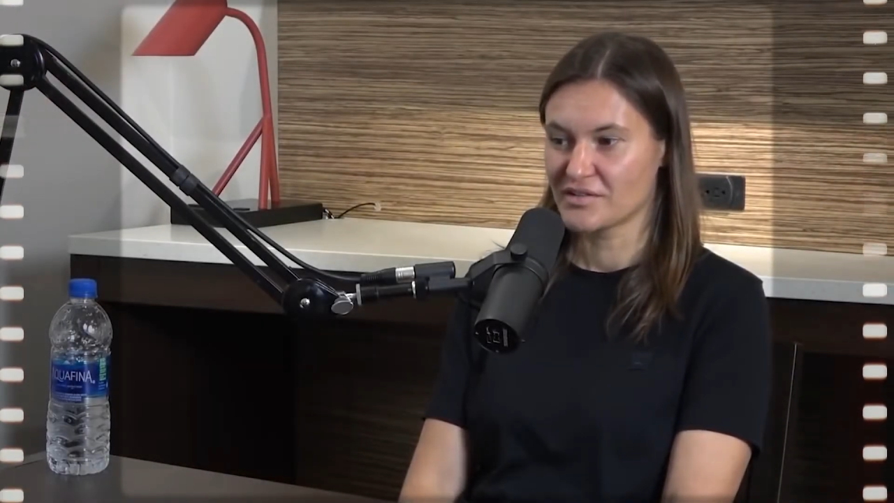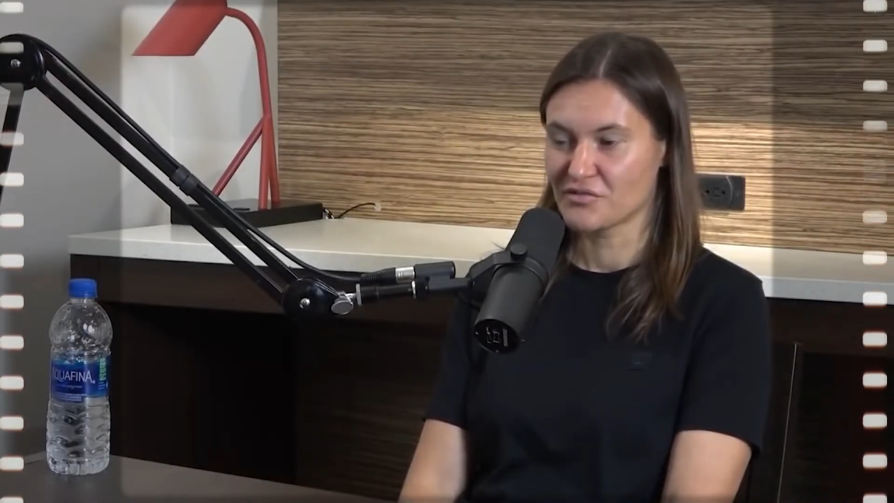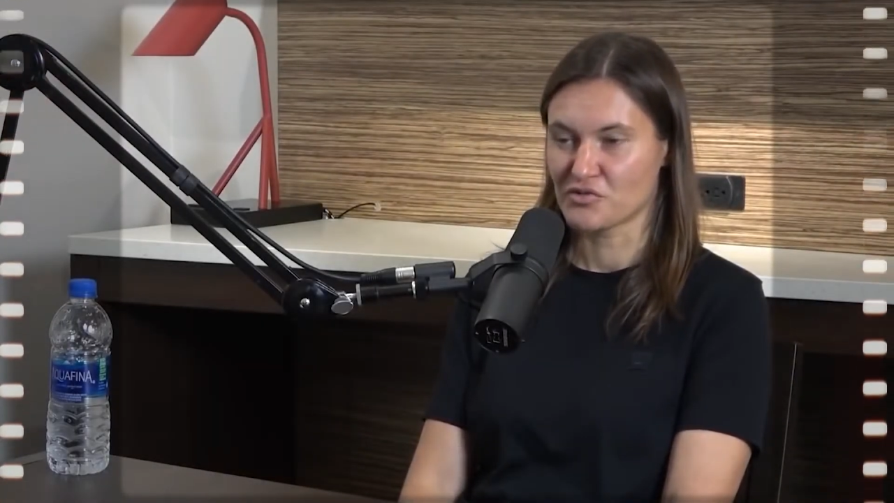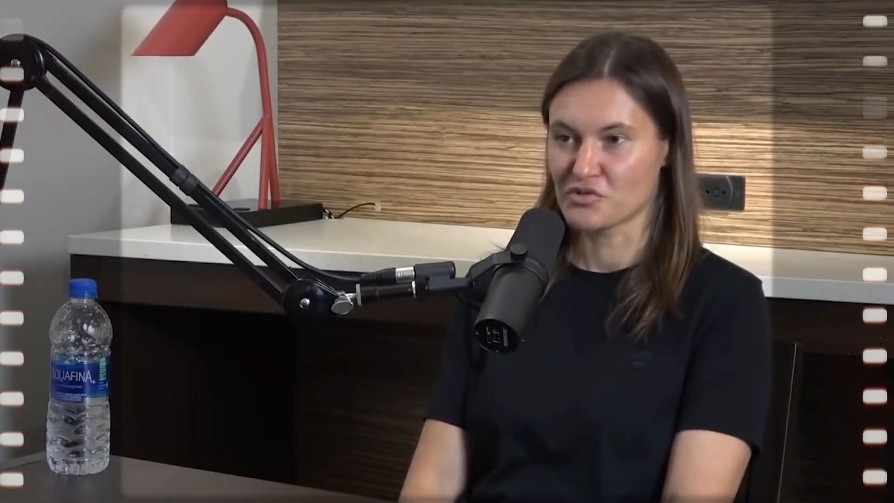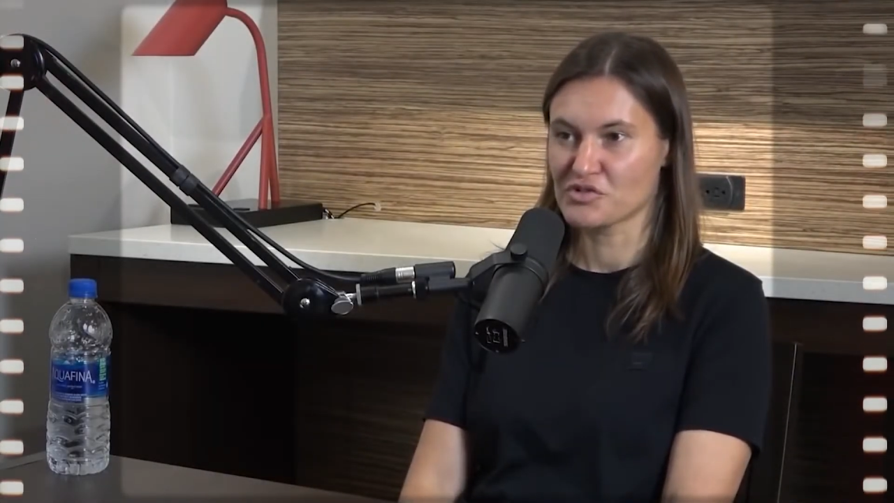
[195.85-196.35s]
the
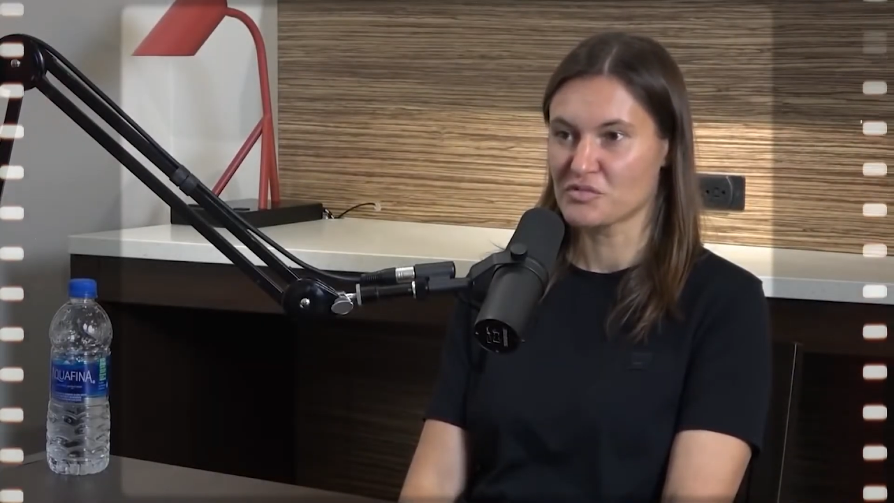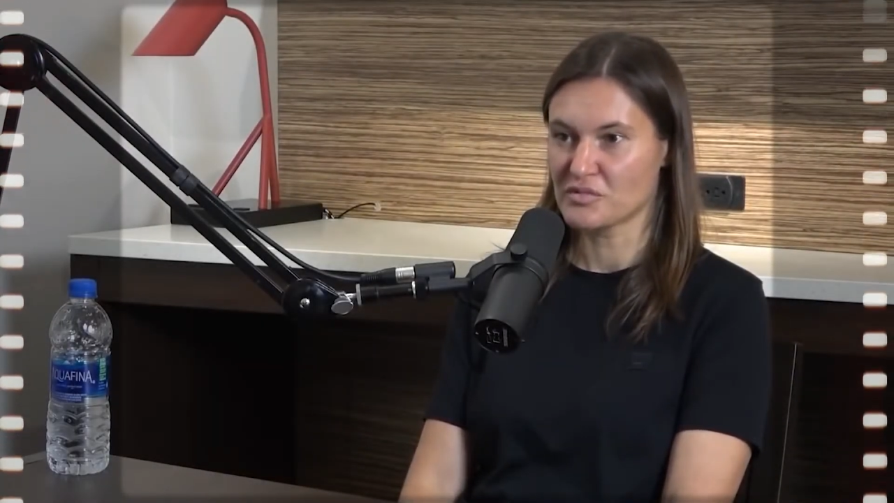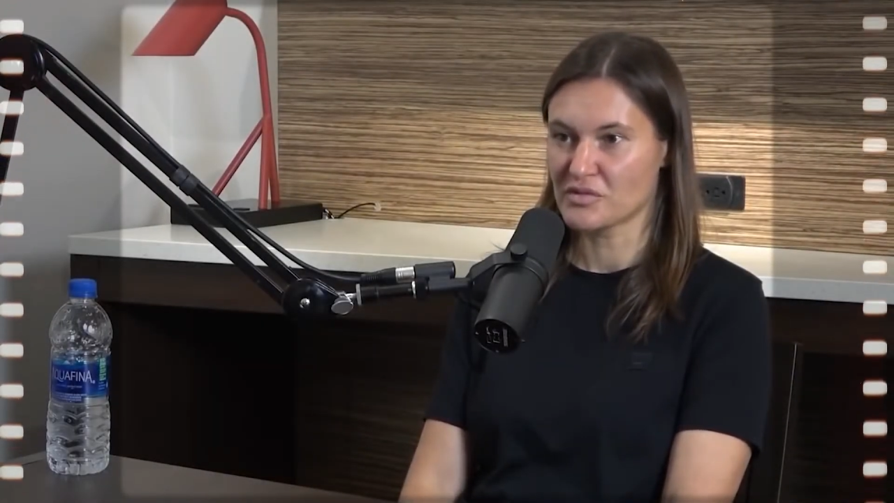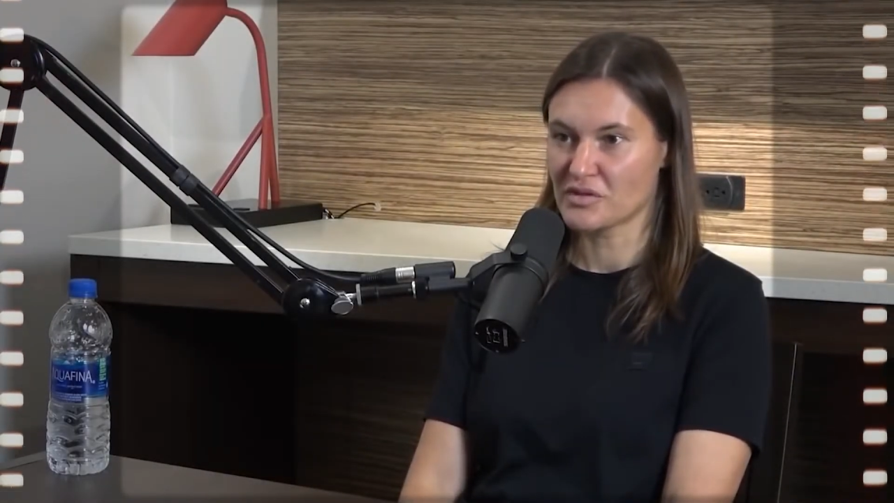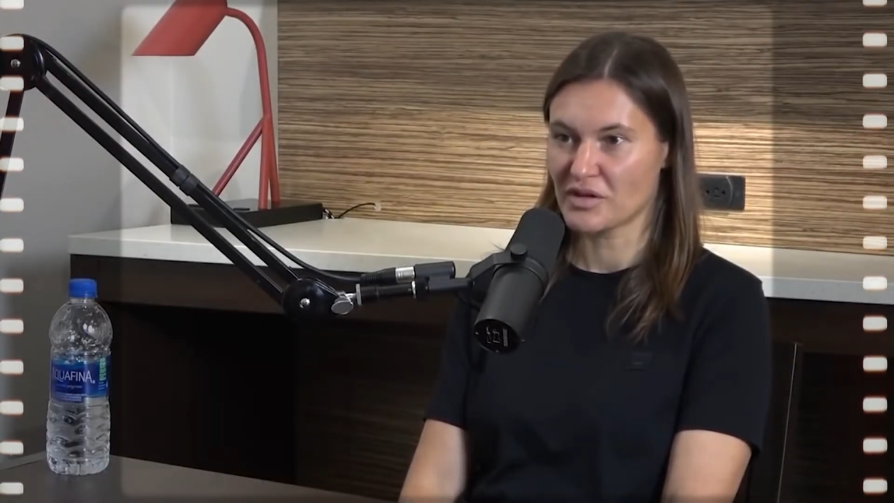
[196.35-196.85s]
first
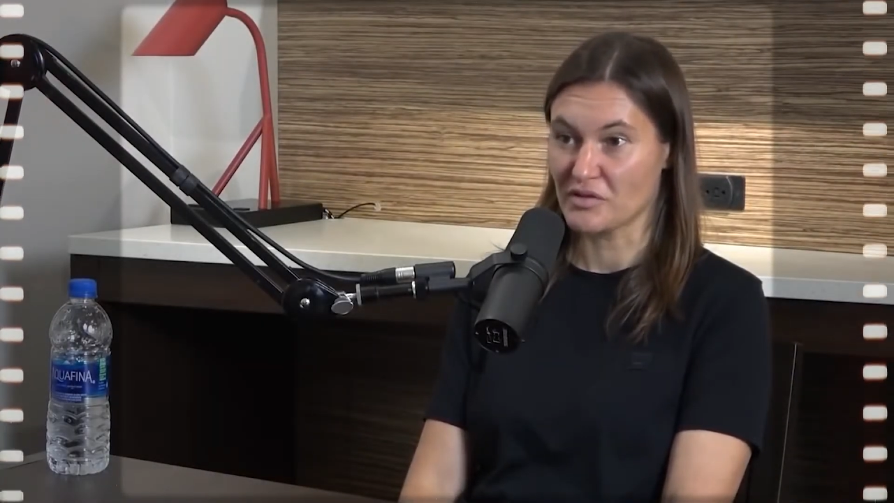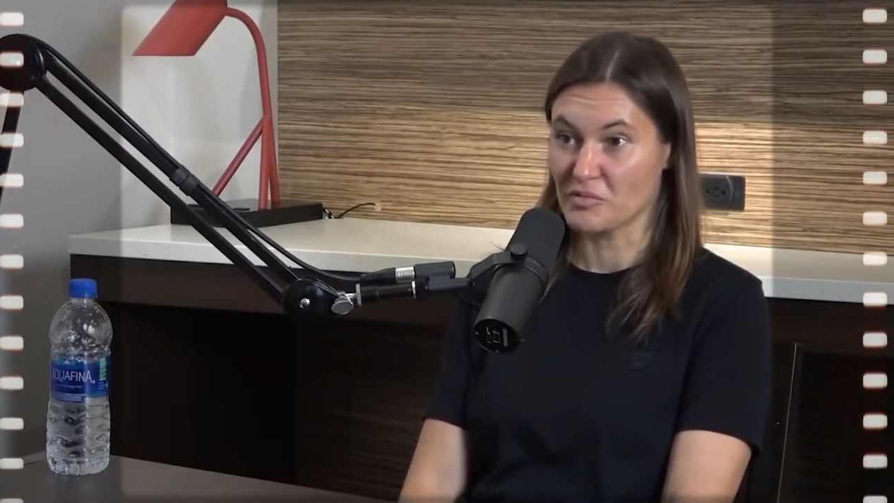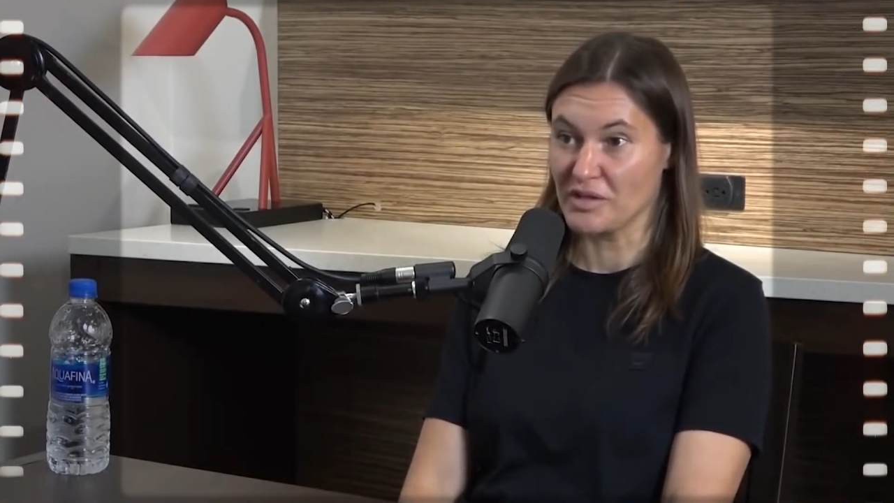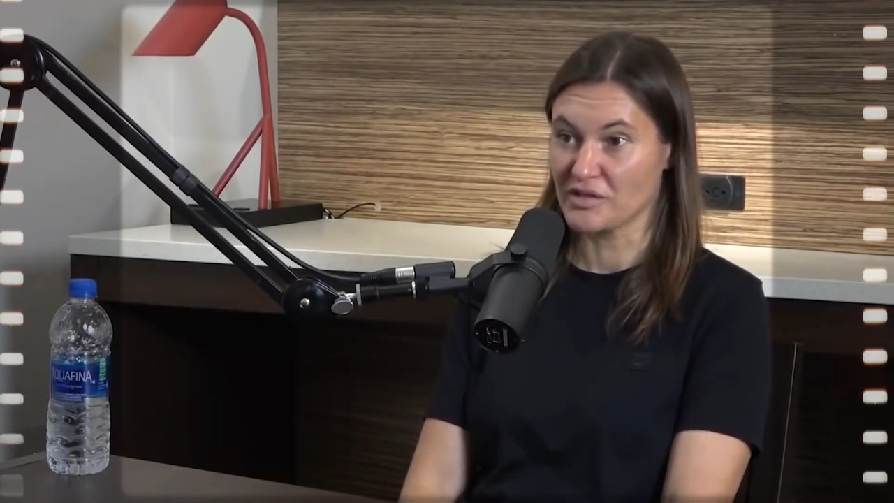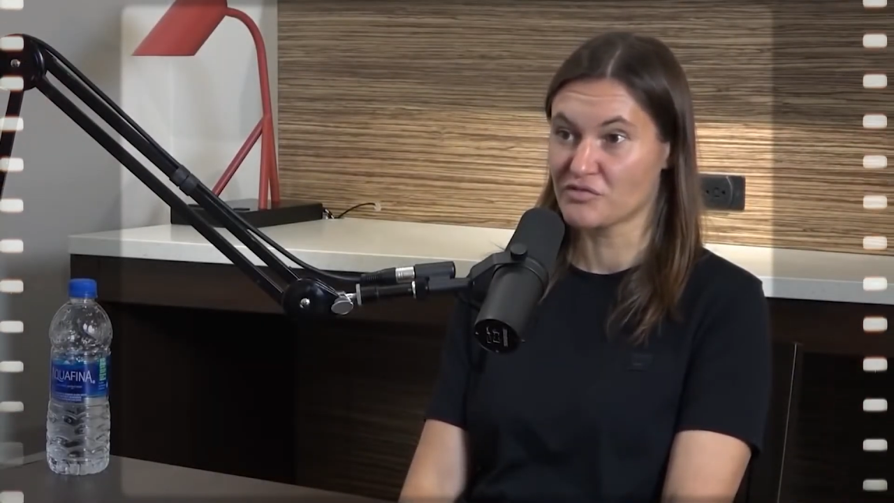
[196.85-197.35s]
kind of
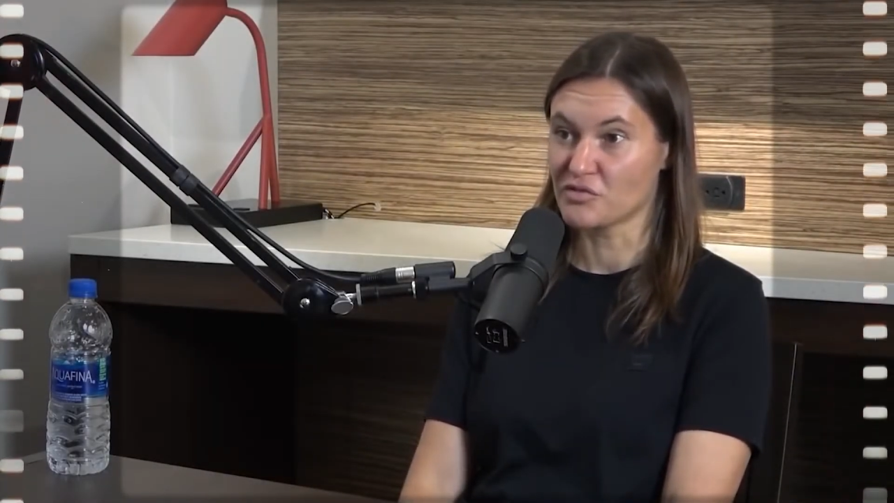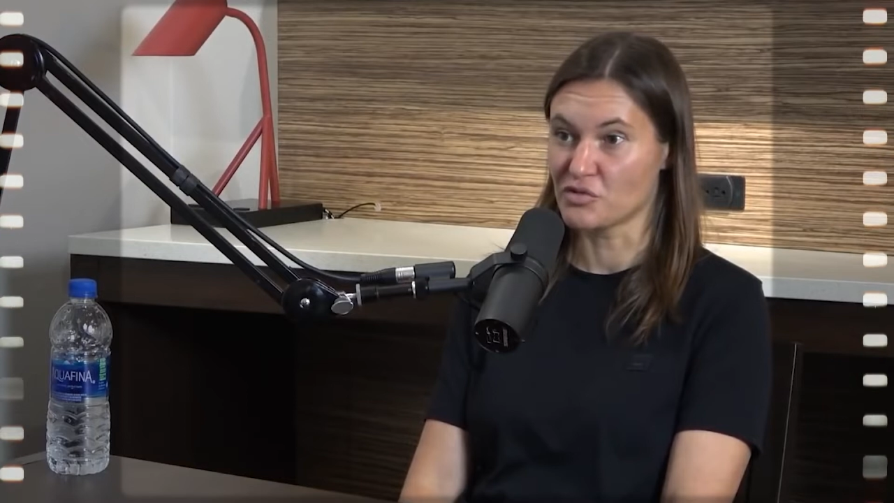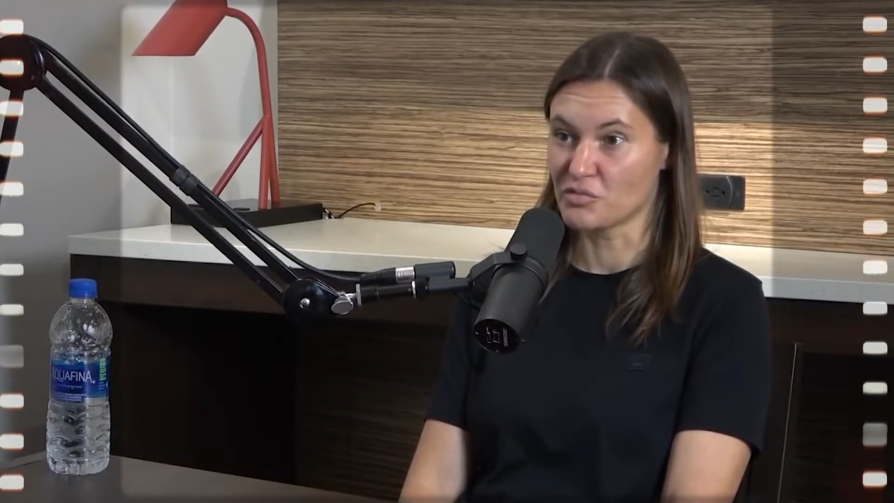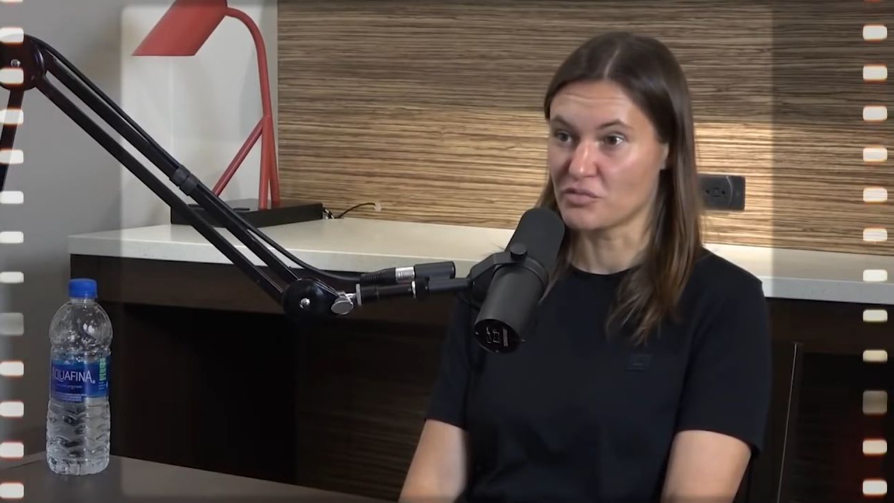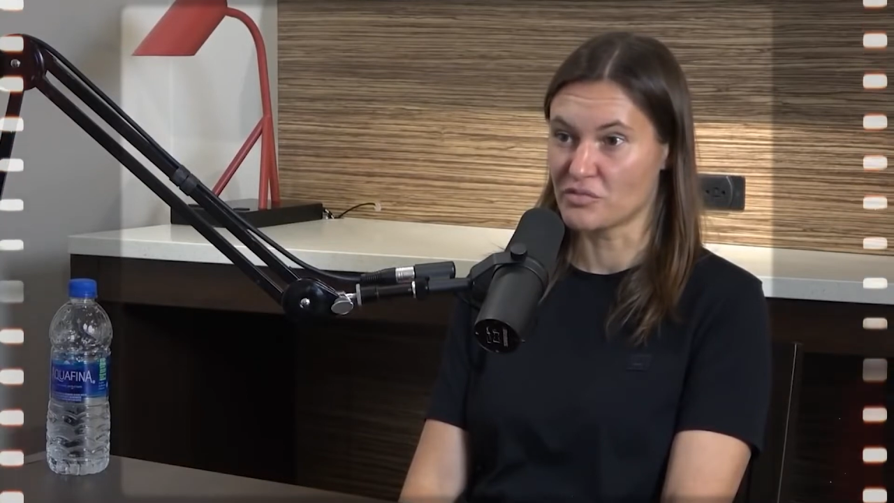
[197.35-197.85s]
meaningful